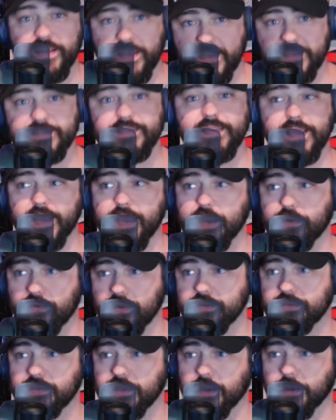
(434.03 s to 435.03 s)
he's saying
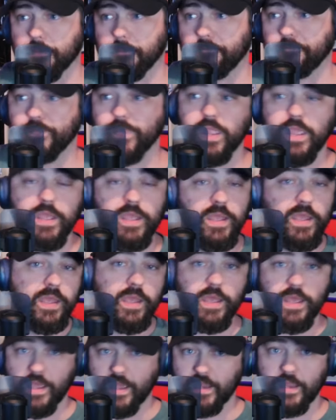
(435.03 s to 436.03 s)
right there.
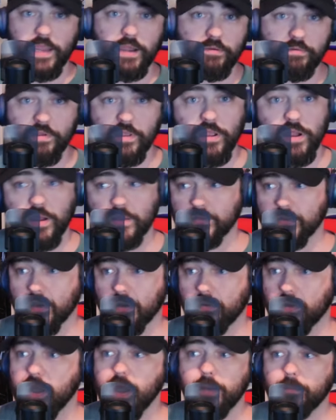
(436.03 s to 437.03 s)
Carrying on
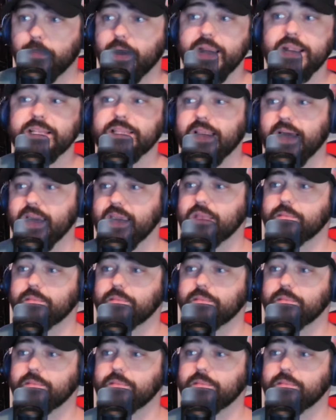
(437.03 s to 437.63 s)
though. My client